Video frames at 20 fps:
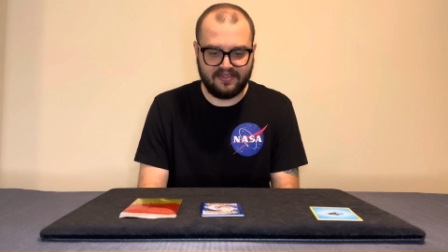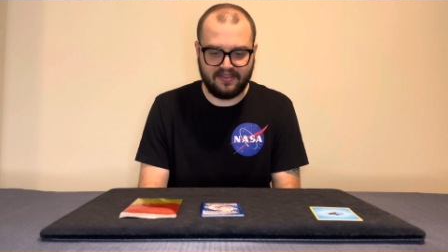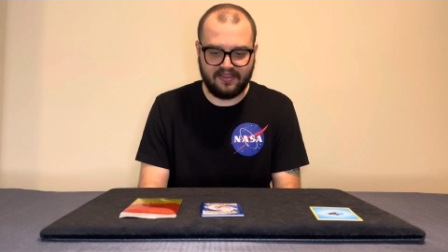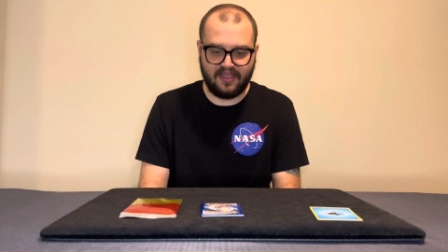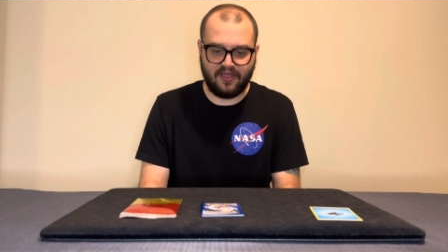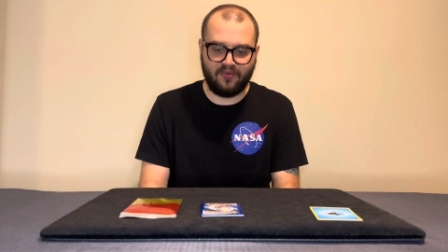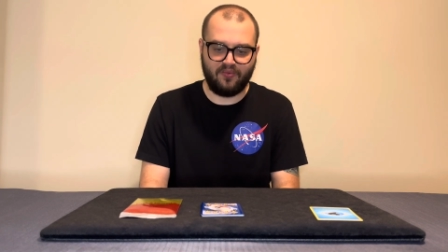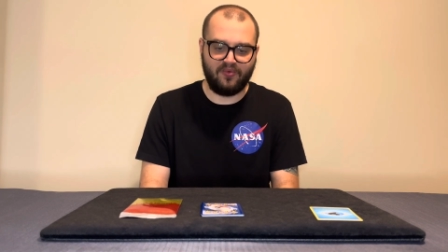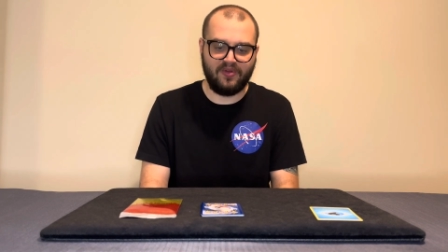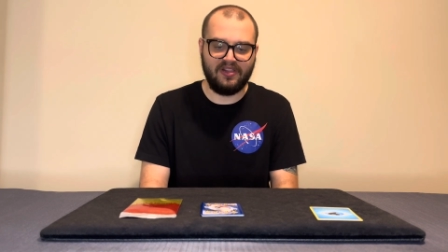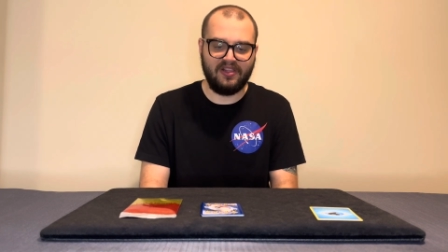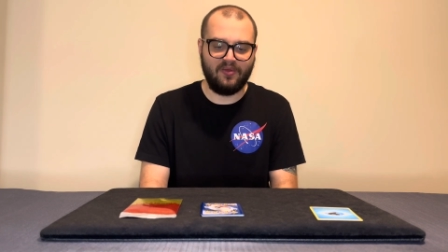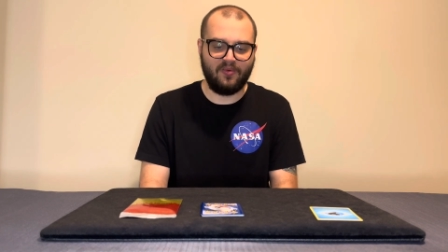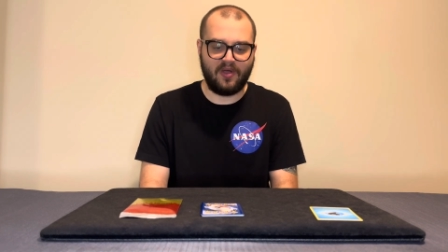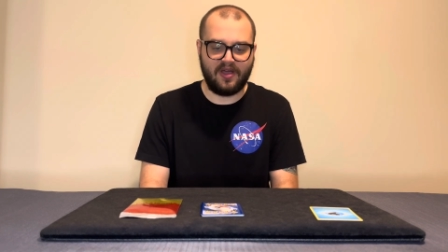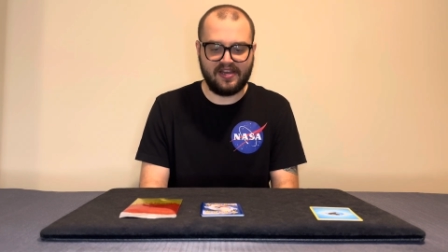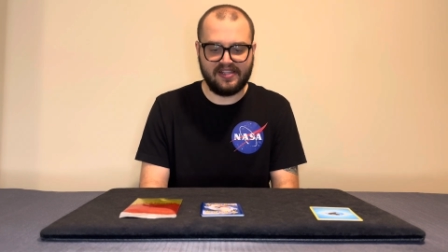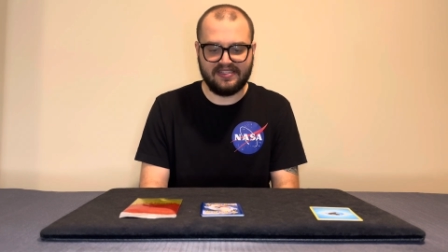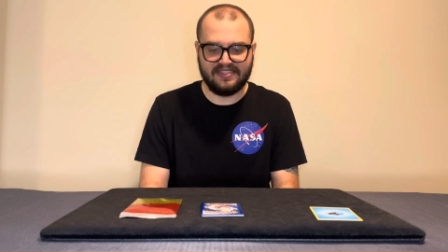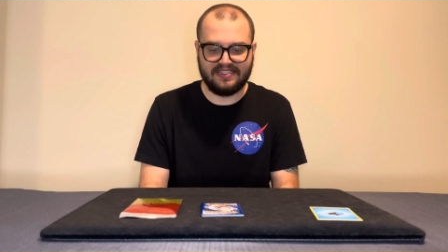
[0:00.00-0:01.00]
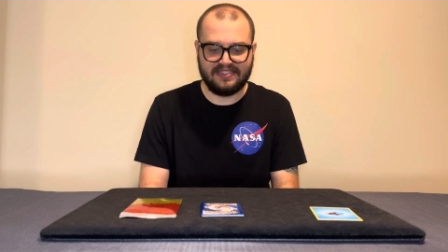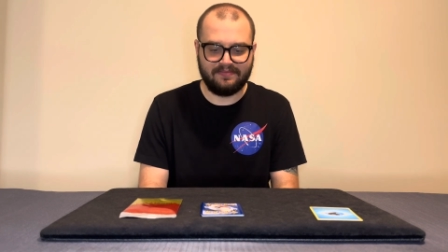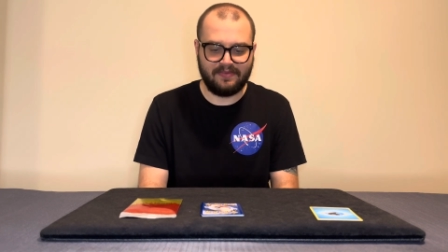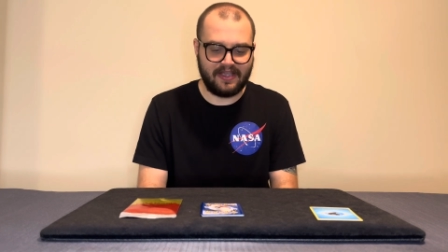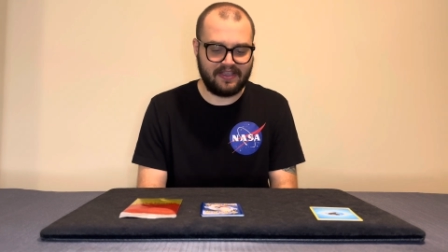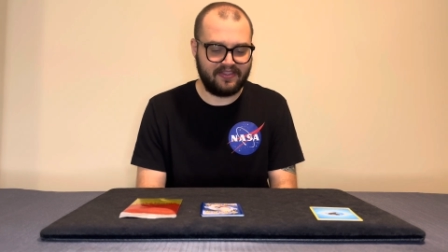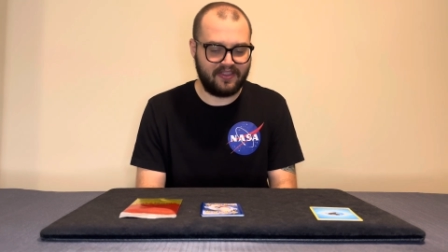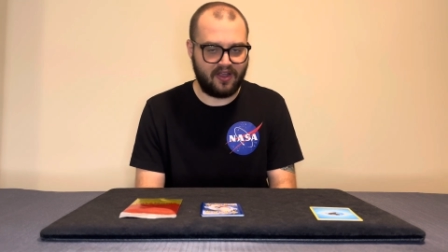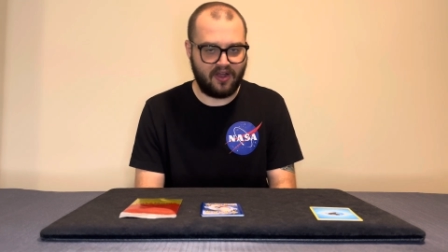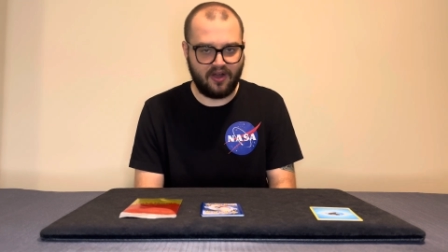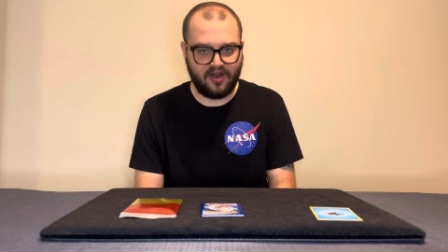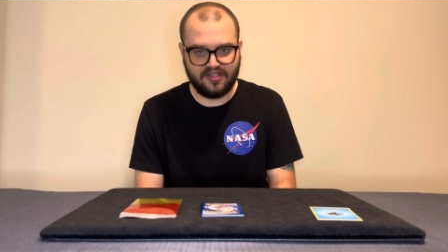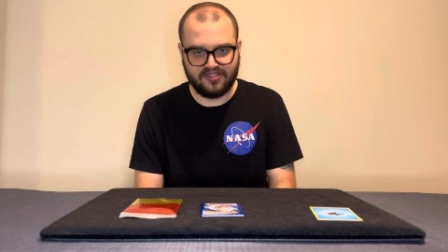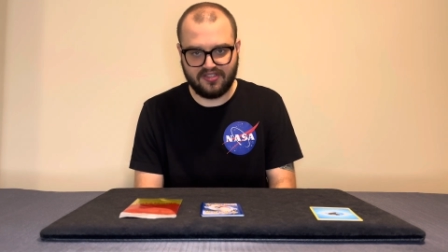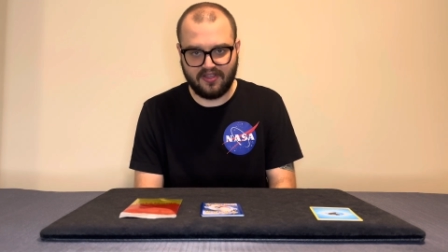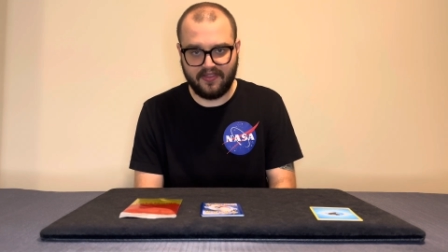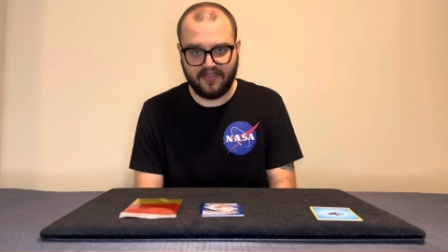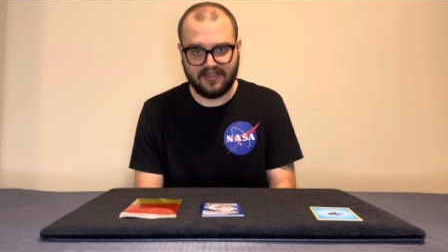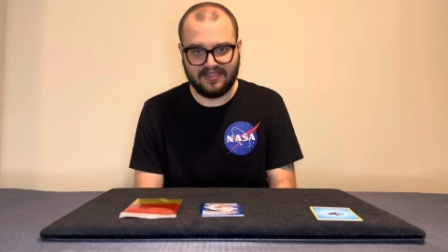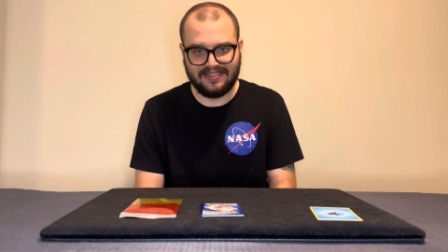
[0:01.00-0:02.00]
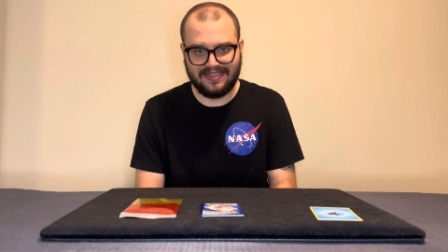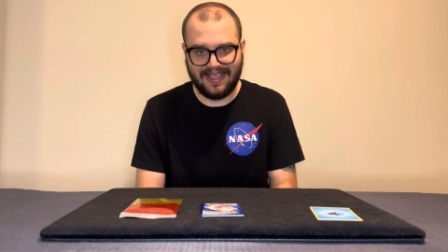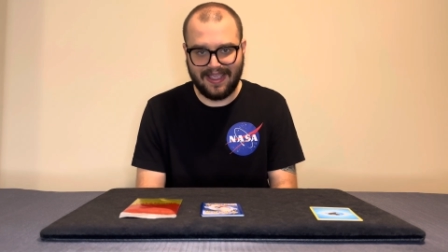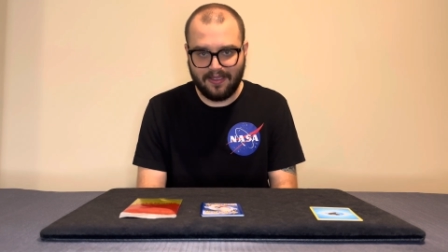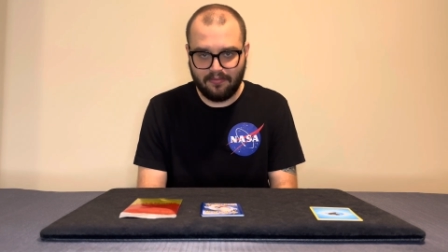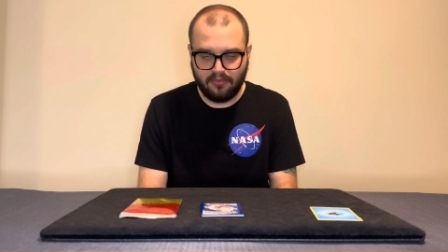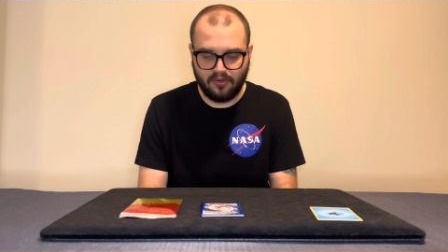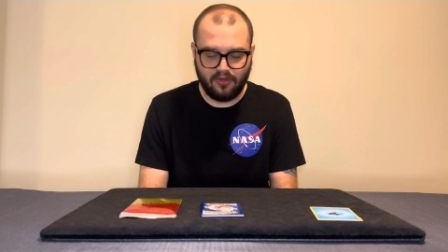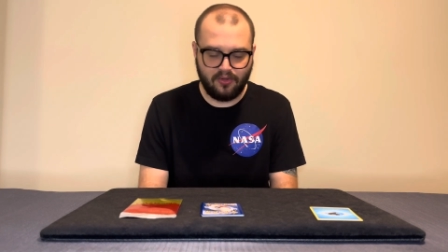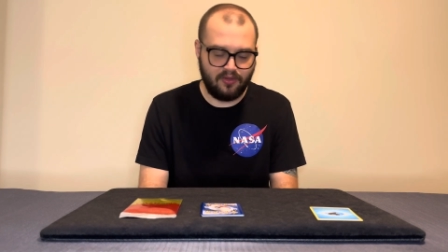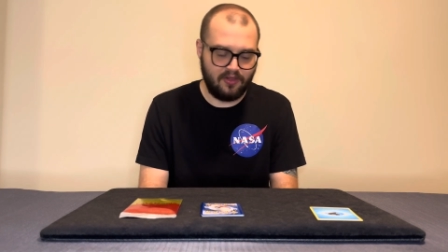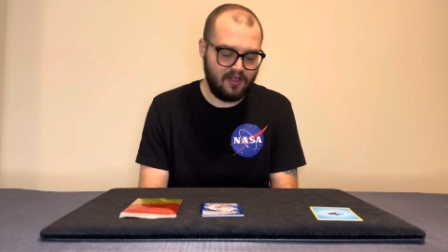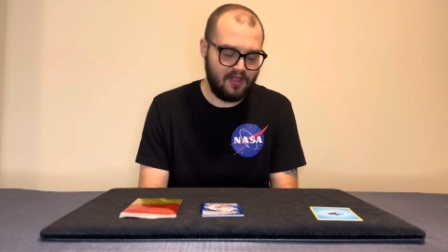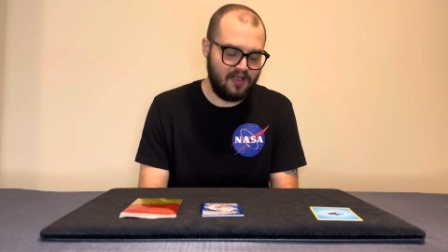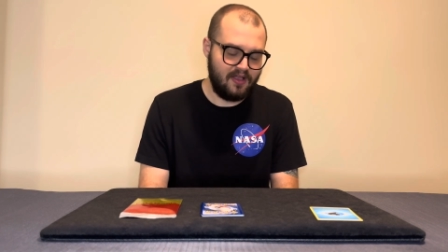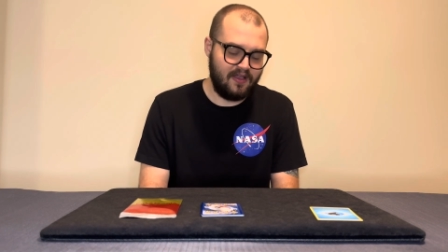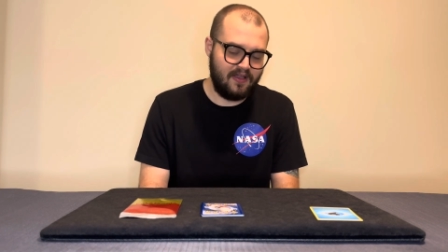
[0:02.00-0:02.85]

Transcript: they really want to inspect the cards on the table,